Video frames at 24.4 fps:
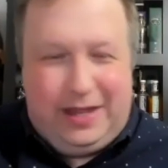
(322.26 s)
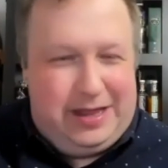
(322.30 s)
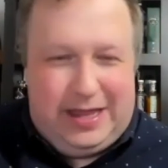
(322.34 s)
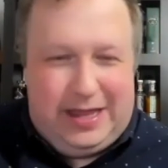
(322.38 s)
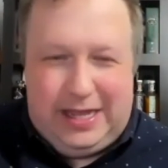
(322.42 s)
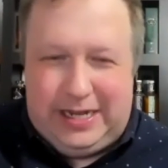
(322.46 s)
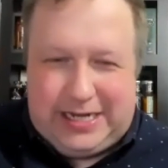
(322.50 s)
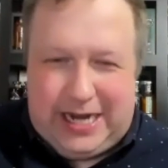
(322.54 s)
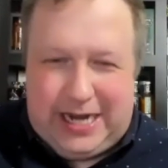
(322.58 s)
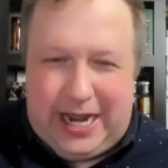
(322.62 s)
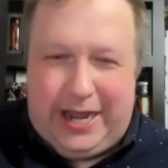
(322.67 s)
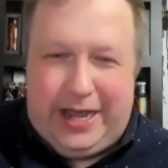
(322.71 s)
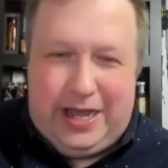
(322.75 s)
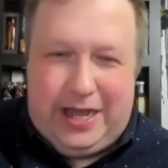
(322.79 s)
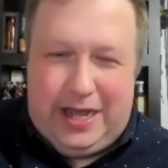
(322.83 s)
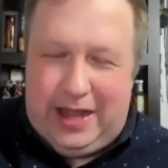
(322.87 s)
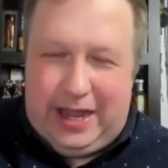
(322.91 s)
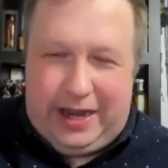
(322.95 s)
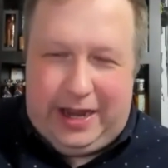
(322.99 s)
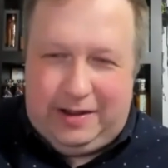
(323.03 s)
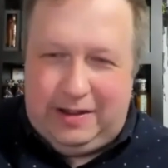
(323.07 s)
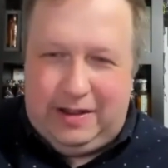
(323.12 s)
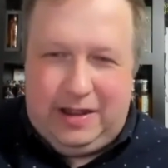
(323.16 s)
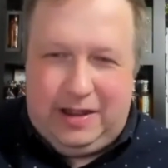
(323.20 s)
Tale,
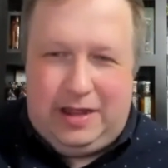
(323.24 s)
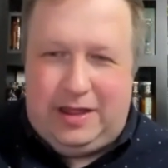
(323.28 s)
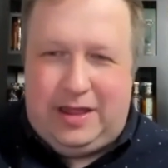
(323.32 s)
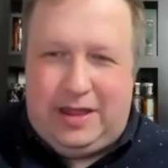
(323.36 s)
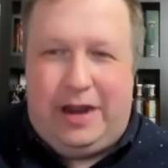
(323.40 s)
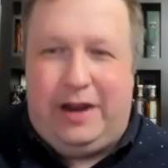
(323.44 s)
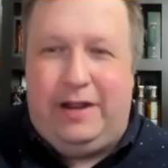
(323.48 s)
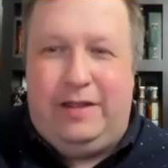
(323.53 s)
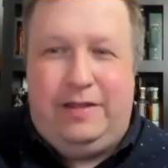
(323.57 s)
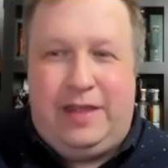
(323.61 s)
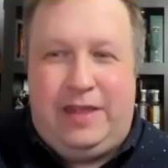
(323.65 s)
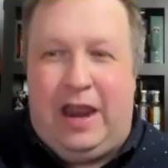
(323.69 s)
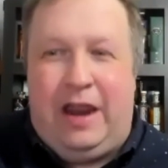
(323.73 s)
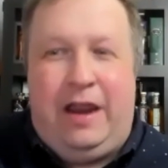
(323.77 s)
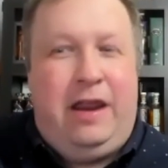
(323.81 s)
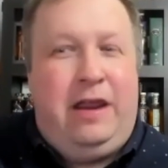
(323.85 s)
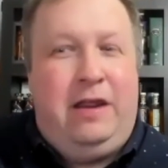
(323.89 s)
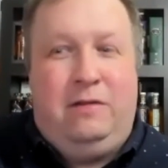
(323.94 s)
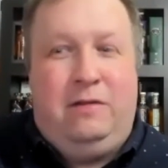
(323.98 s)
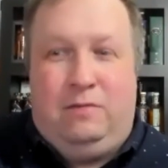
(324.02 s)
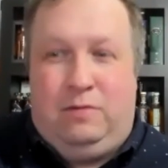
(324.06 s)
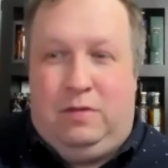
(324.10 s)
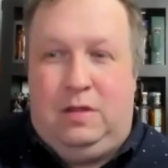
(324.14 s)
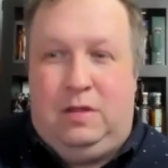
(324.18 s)
like,
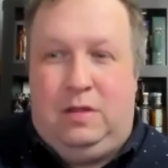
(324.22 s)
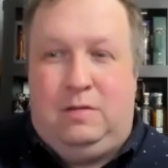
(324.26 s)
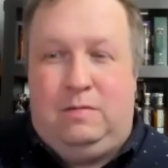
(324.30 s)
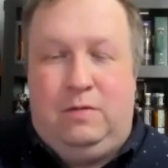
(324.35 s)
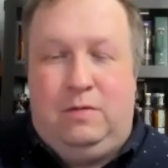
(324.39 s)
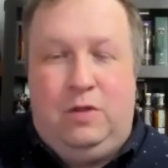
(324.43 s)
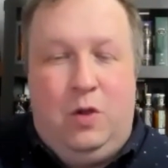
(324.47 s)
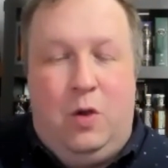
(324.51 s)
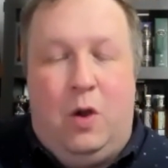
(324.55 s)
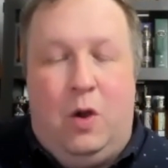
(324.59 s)
New